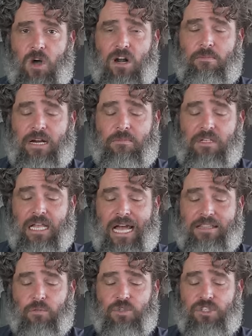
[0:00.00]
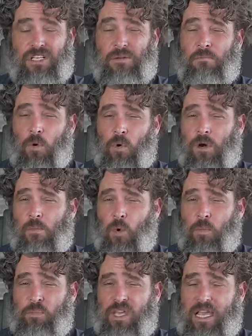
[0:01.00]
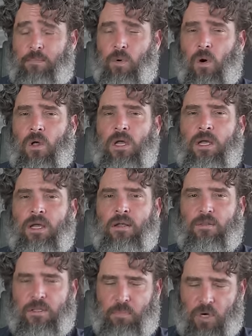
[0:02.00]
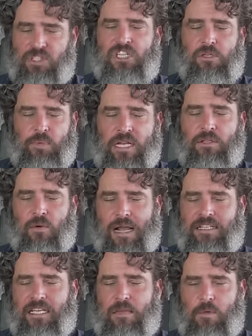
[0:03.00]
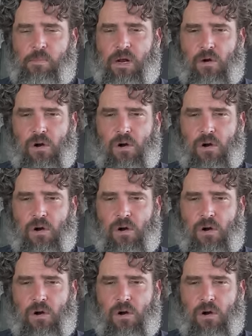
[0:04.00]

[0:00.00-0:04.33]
on him, and I'm glad that we're seeing more and more people participate in the right to keep and bear